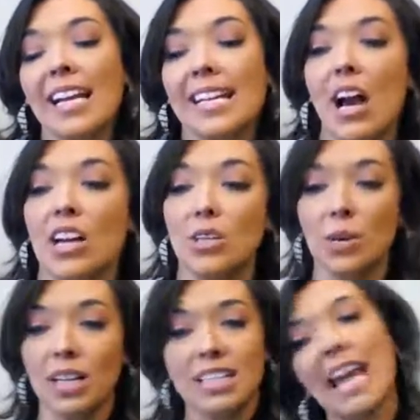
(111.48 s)
Now, I do
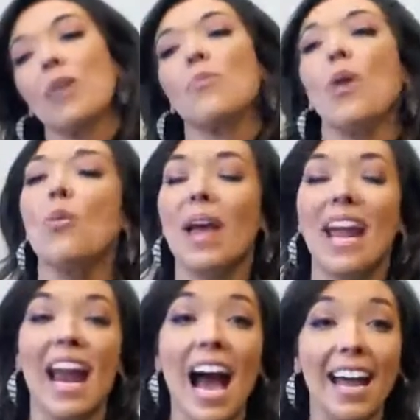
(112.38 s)
want to take a moment
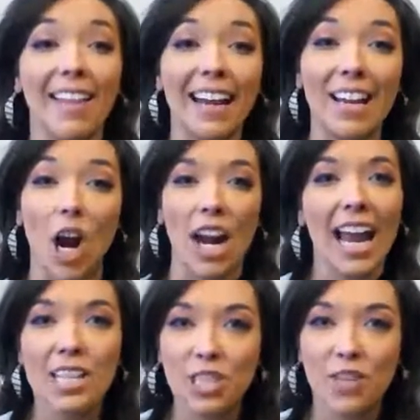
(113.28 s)
and highlight our
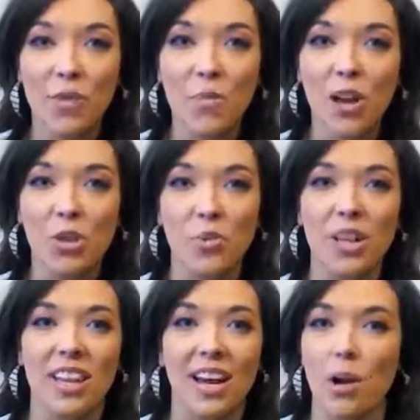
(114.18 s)
agent of the month, the
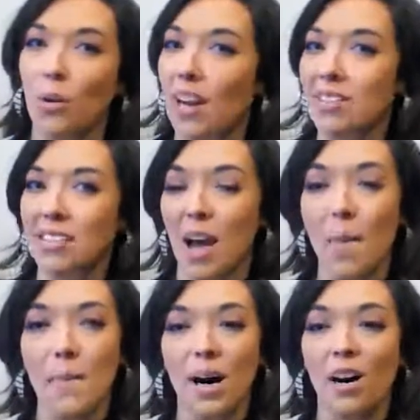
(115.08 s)
one that arises
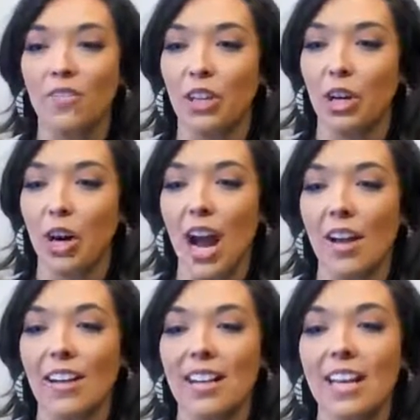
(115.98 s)
above the
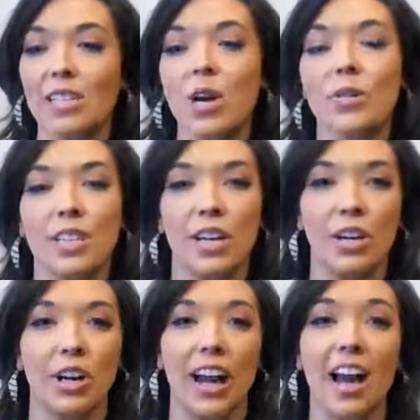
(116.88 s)
crowd, and that is Jose
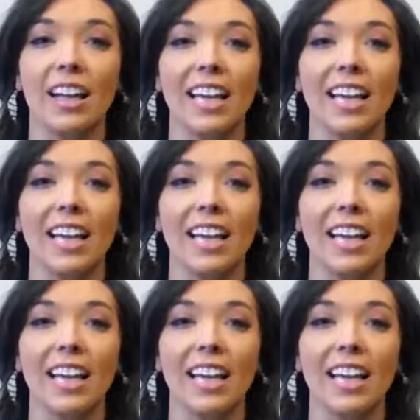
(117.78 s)
Curiel.